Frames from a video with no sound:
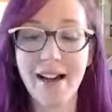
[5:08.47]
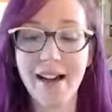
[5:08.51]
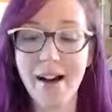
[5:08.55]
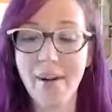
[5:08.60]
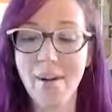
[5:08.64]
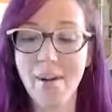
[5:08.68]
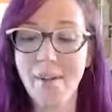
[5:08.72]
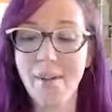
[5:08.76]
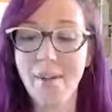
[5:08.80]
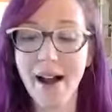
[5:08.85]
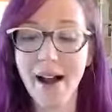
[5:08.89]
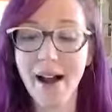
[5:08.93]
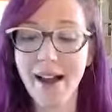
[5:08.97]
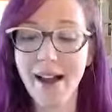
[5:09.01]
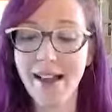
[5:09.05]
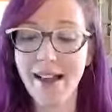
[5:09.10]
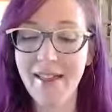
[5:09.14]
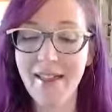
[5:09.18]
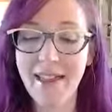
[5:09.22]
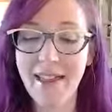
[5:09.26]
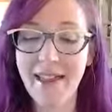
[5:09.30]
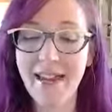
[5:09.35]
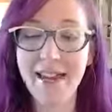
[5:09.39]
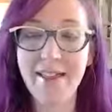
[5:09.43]
And
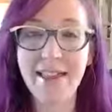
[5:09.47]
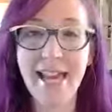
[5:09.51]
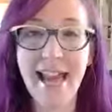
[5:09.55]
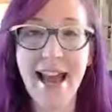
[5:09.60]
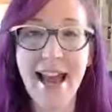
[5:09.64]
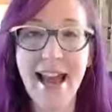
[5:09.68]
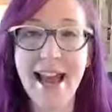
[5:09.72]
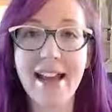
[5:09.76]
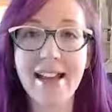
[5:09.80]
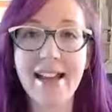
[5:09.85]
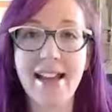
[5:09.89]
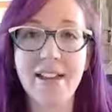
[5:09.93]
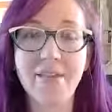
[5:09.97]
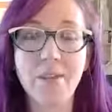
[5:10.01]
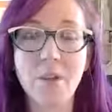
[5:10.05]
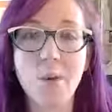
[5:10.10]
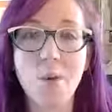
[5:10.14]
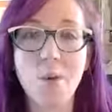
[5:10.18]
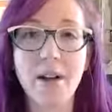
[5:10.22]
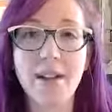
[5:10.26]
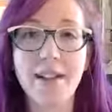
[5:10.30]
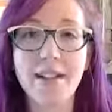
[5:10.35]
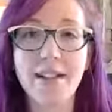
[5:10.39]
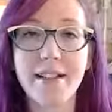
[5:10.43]
then at the end,
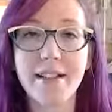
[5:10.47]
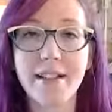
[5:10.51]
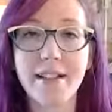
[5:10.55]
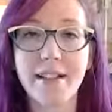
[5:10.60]
everyone is